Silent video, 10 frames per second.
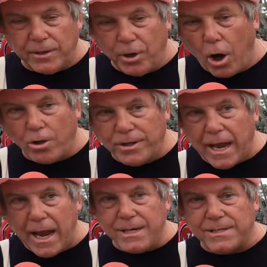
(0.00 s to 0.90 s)
The old
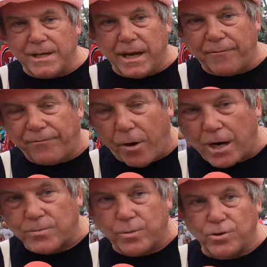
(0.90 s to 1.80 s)
days at
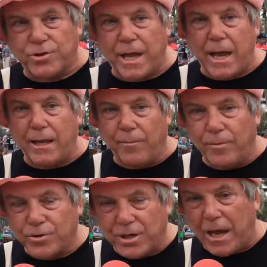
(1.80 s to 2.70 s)
Foxborough Stadium,
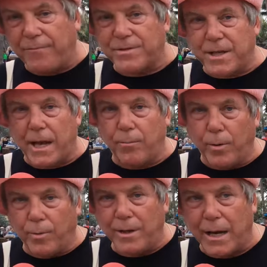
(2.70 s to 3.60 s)
or Schaefer Stadium, we were